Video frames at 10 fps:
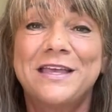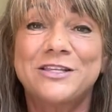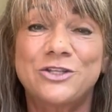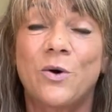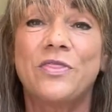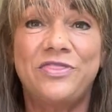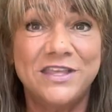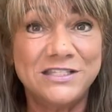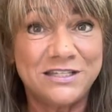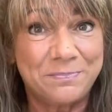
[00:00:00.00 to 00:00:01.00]
So
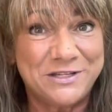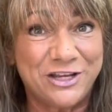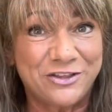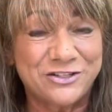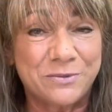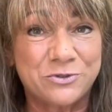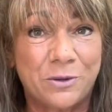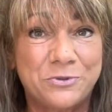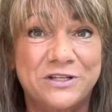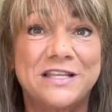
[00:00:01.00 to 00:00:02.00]
this particular
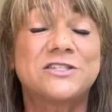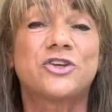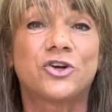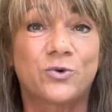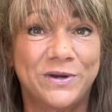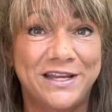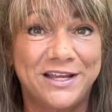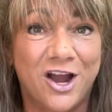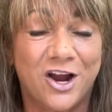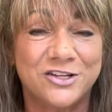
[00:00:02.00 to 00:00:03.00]
subscription is their greeting
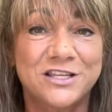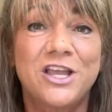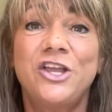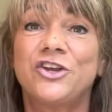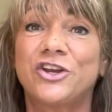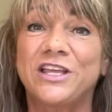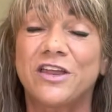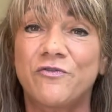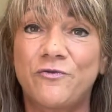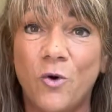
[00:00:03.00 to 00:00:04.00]
cards. You're going to
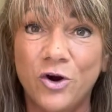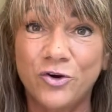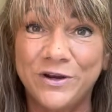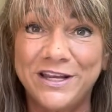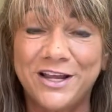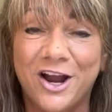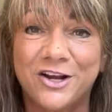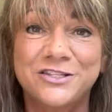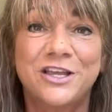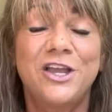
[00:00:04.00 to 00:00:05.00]
get four greeting
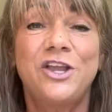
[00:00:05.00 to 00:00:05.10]
cards.